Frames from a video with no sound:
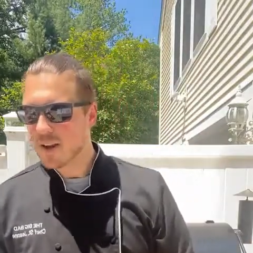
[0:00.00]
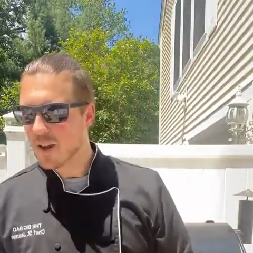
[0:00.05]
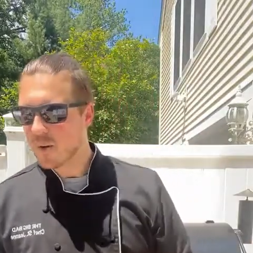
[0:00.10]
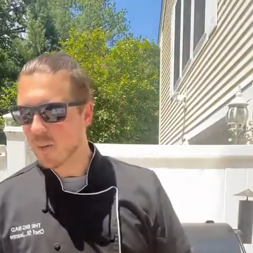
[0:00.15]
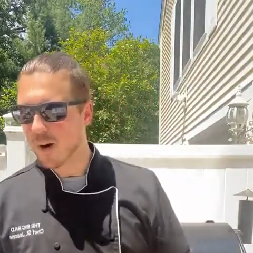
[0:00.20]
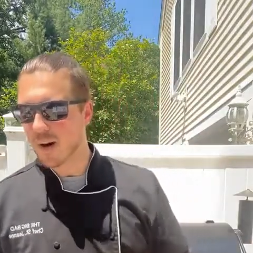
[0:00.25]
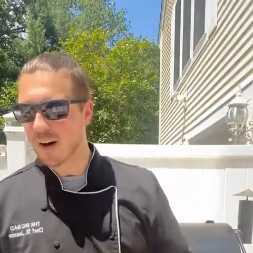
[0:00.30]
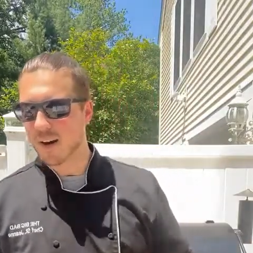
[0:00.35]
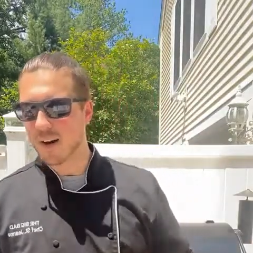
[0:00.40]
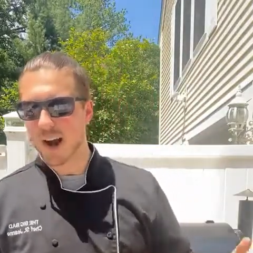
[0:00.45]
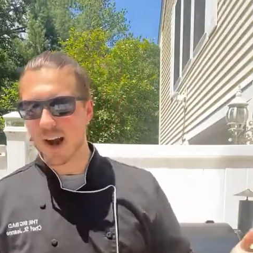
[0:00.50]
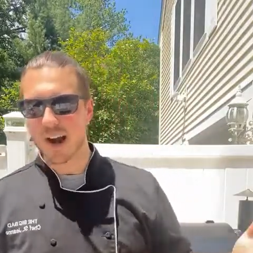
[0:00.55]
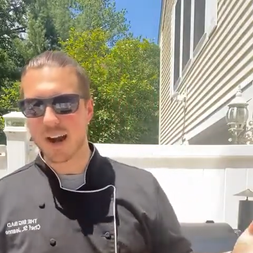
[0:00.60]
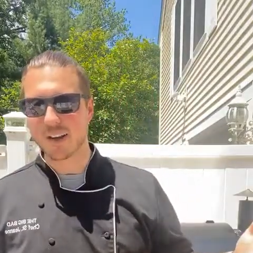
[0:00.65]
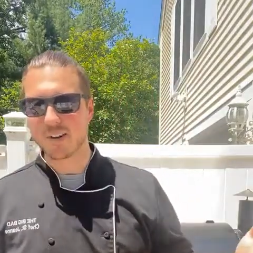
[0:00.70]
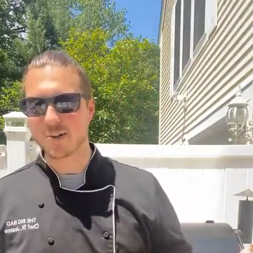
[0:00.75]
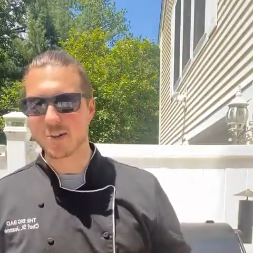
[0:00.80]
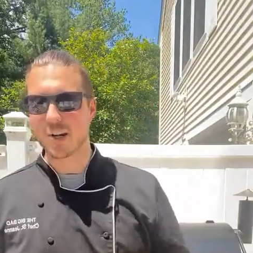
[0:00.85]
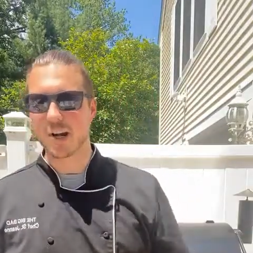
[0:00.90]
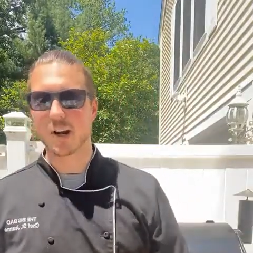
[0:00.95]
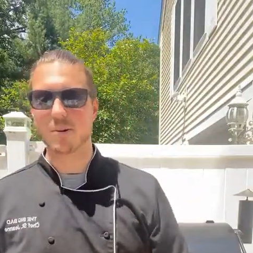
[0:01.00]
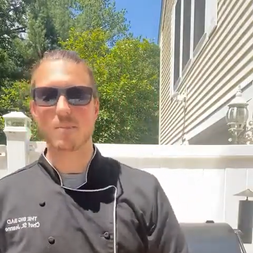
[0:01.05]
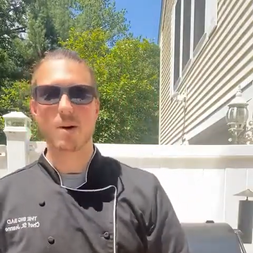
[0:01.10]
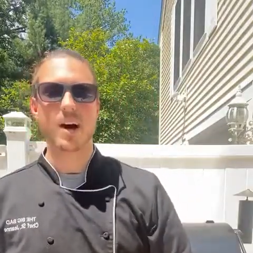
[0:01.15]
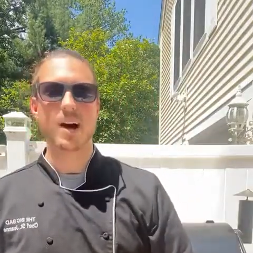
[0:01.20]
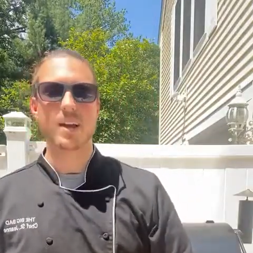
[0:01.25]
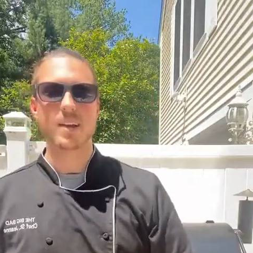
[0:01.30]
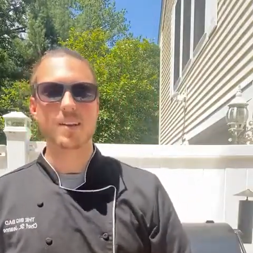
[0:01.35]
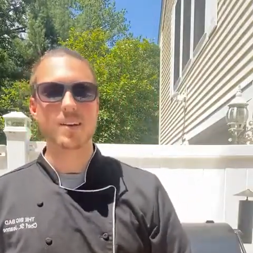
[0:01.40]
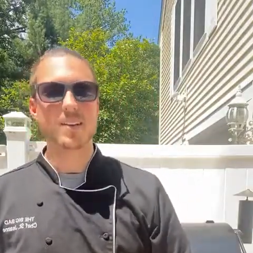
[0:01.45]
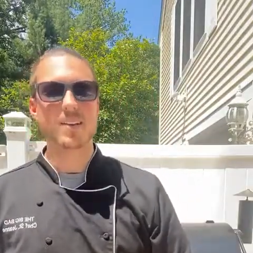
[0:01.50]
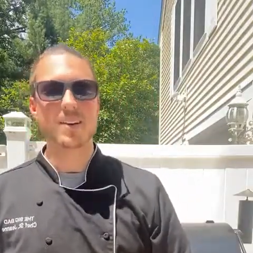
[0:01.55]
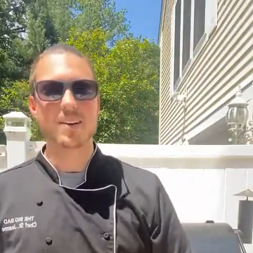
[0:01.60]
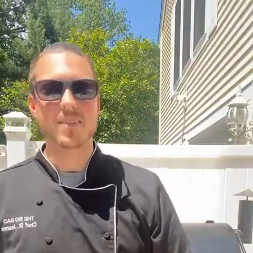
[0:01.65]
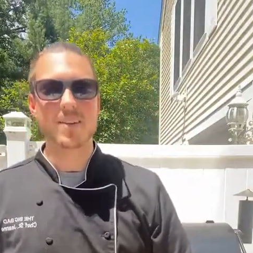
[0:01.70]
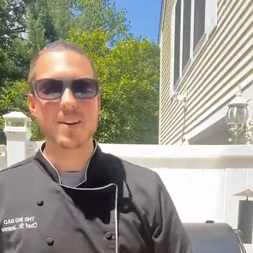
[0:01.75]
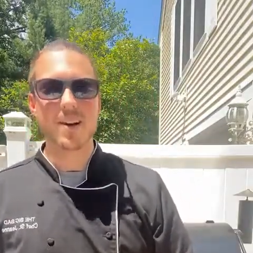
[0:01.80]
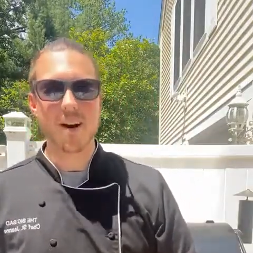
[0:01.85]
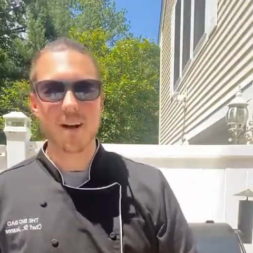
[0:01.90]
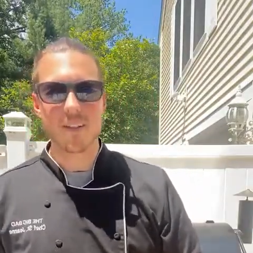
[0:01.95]
where I share my
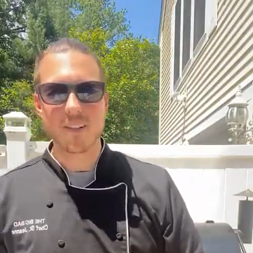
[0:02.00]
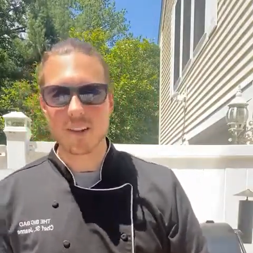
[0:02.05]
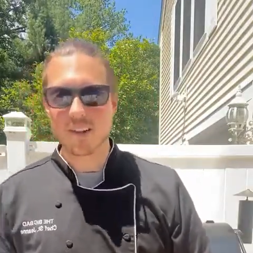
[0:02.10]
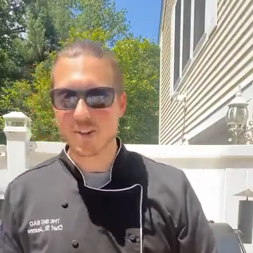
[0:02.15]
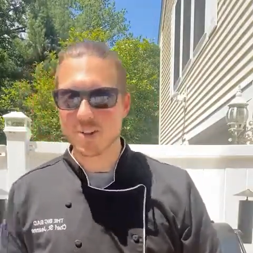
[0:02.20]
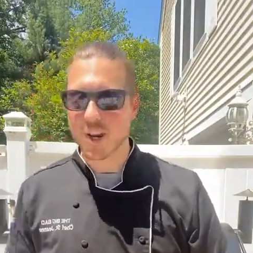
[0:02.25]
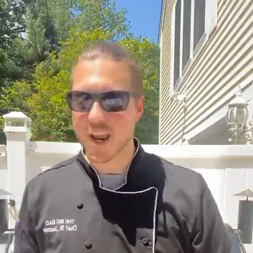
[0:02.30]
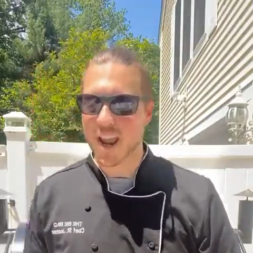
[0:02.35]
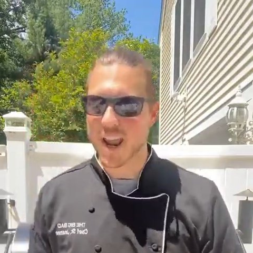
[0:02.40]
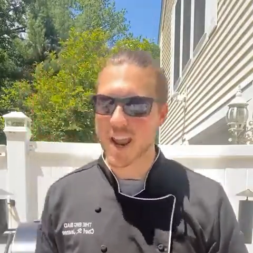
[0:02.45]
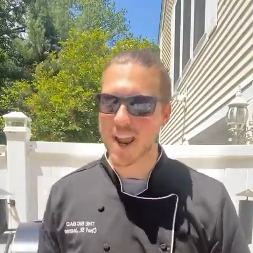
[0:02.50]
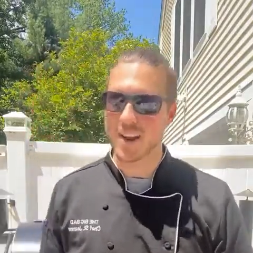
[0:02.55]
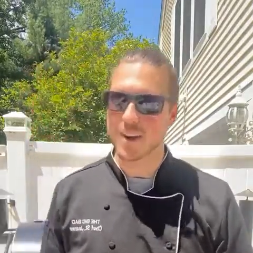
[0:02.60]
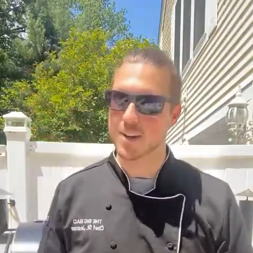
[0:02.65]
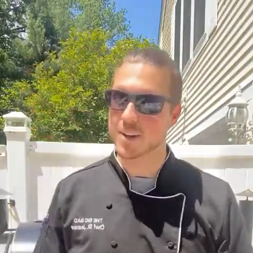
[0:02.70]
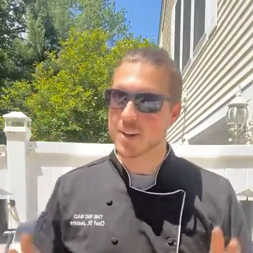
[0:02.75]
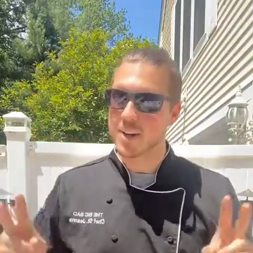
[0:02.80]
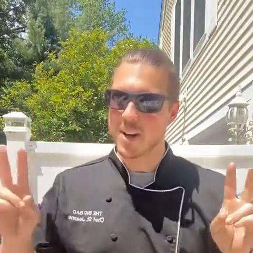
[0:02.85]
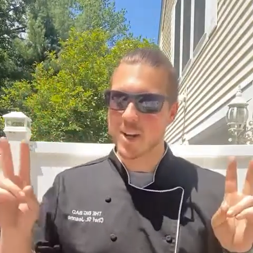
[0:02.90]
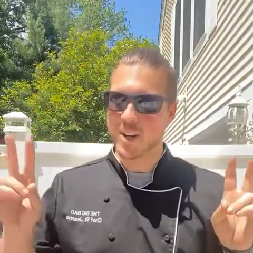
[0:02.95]
culinary knowledge and